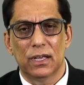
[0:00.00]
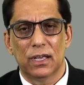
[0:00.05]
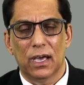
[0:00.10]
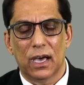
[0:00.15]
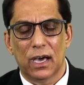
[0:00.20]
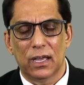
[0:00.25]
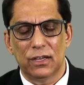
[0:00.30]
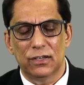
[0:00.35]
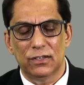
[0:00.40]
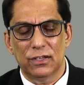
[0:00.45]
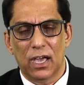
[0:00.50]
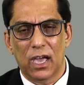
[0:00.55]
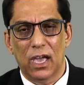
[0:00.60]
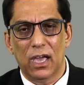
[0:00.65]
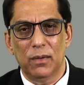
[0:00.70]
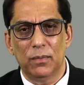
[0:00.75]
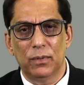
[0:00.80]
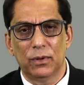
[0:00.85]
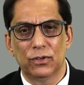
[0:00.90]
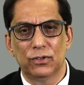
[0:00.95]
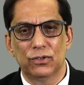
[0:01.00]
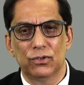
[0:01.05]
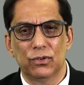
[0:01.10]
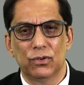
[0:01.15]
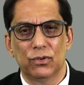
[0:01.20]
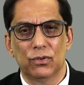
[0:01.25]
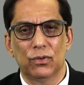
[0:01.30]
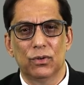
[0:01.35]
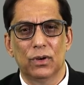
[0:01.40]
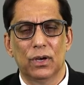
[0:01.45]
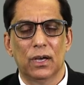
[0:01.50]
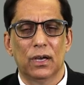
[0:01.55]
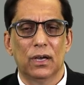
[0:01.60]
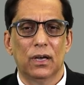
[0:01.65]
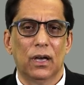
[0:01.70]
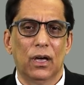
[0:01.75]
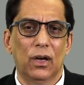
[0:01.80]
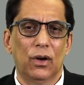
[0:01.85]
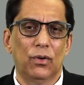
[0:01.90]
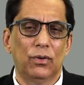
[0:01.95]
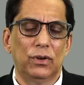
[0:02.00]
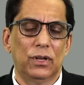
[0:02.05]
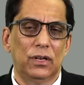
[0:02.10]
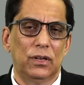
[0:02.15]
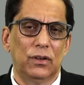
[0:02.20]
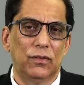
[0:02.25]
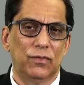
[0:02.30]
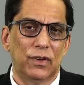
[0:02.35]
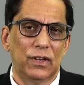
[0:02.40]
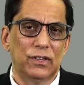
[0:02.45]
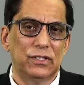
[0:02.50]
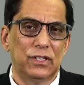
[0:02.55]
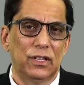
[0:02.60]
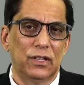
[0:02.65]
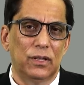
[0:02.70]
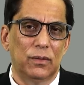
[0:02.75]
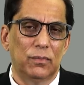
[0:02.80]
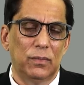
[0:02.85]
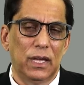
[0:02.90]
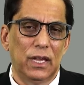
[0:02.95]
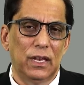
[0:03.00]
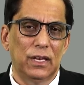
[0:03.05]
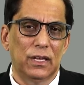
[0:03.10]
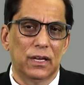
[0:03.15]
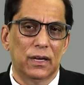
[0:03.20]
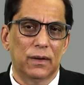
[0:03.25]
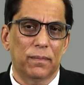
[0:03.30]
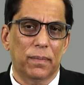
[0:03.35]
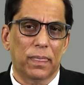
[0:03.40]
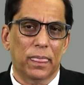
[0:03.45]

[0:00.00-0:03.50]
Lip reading: and is able to own and invest in the media.